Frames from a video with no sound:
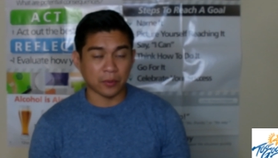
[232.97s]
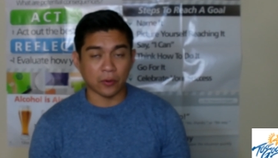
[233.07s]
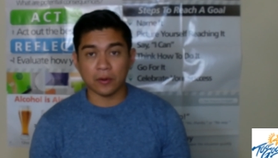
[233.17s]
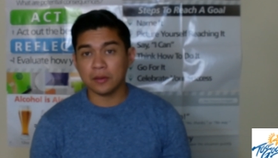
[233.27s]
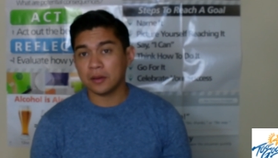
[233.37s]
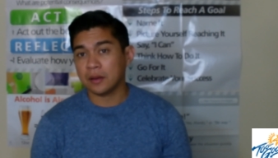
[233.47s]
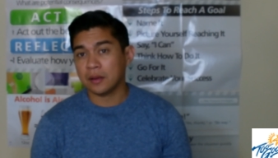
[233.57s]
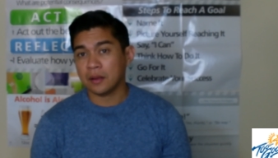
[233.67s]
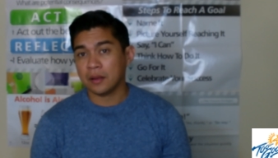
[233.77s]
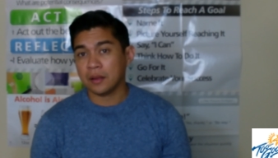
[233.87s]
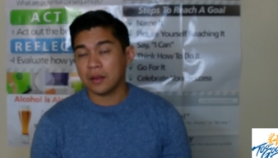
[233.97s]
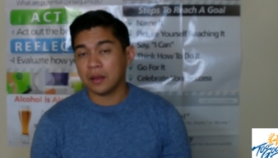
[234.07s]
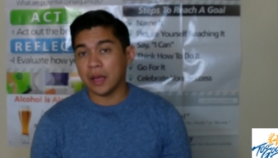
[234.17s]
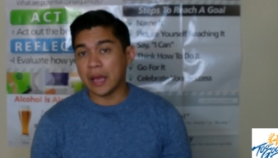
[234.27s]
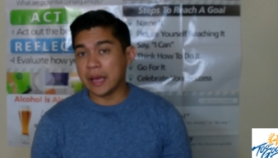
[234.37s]
the bowl
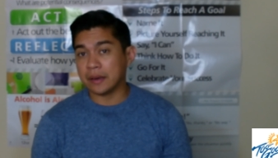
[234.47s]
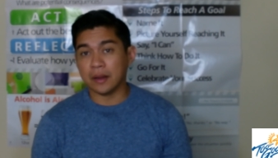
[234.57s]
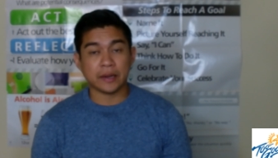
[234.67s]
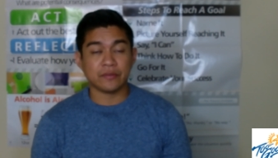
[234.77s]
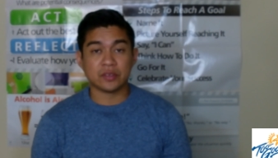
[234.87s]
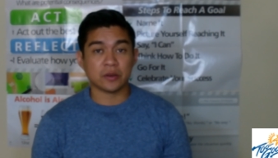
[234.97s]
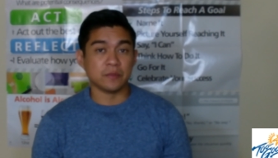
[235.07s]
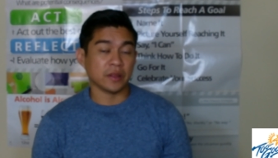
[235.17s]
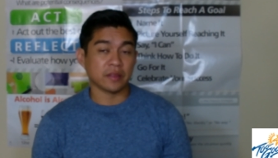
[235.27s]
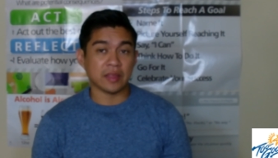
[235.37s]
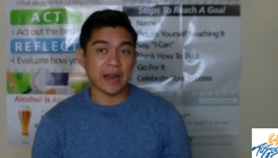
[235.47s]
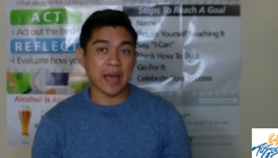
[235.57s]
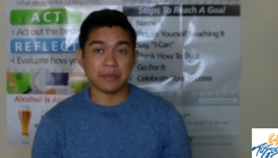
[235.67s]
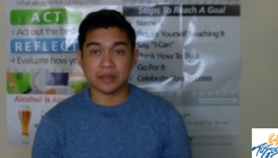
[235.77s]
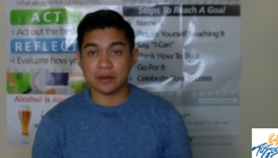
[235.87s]
and not even tell your mother that
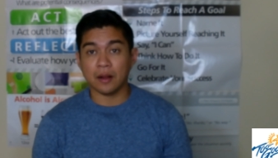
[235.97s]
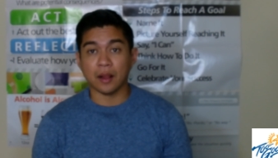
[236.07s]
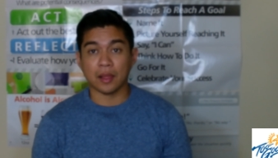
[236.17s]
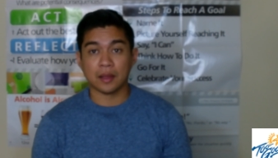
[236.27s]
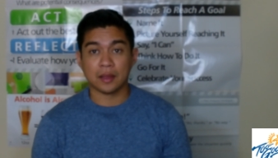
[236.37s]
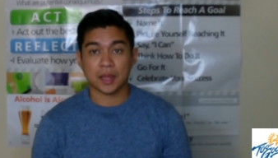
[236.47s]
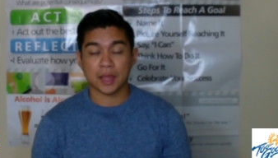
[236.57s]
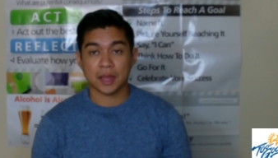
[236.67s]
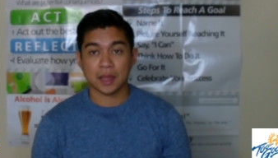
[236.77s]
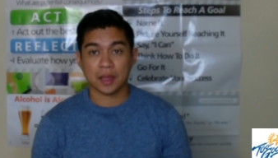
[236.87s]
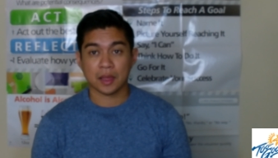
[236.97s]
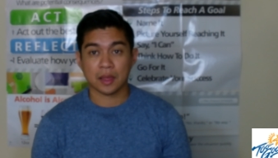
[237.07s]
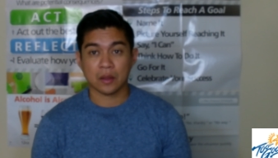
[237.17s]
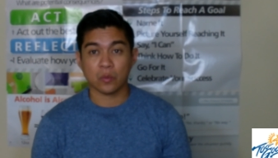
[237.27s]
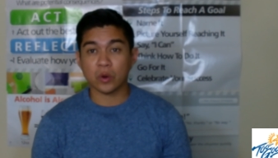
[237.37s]
happened at all?
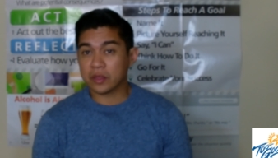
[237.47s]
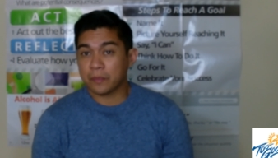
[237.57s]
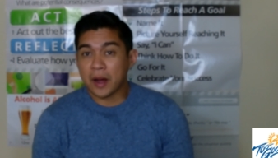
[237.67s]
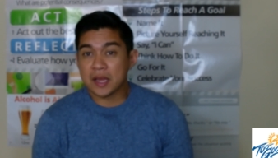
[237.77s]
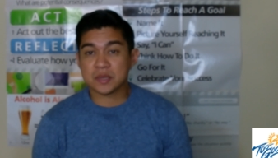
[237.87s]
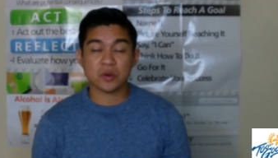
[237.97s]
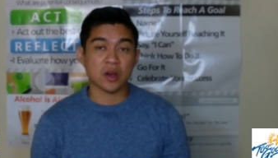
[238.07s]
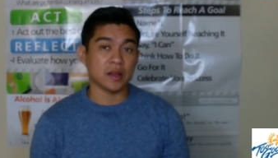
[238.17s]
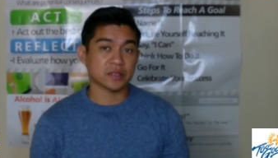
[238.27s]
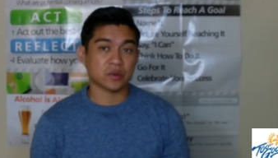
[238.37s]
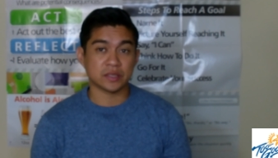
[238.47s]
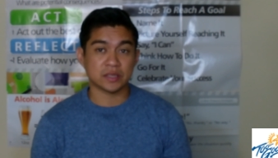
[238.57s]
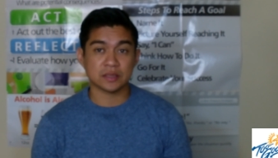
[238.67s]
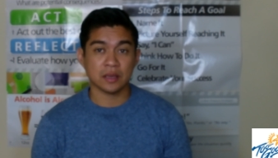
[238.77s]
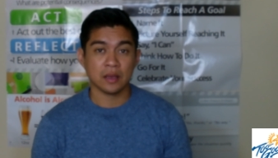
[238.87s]
What are the possible
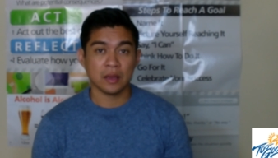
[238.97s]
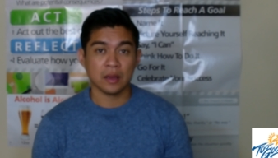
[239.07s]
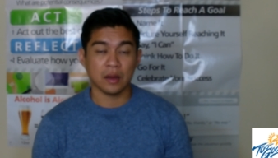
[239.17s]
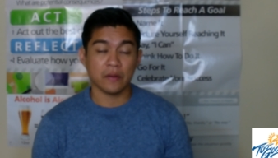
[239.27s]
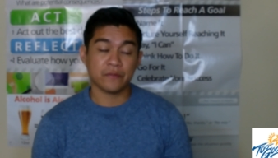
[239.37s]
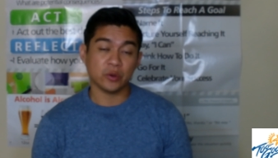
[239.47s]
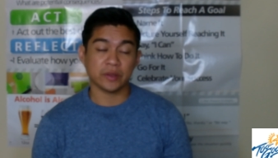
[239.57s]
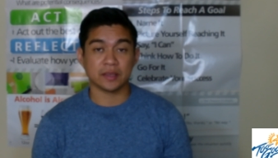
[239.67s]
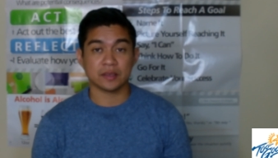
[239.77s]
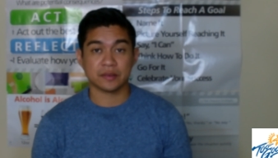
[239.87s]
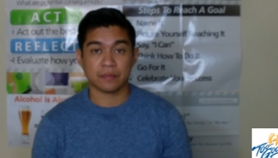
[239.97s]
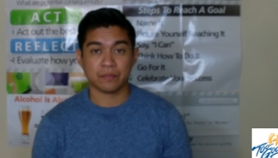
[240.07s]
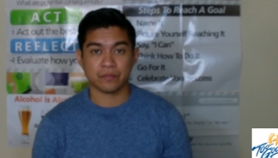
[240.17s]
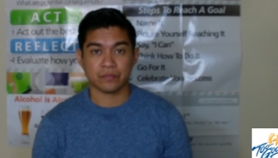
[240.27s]
consequences of doing this?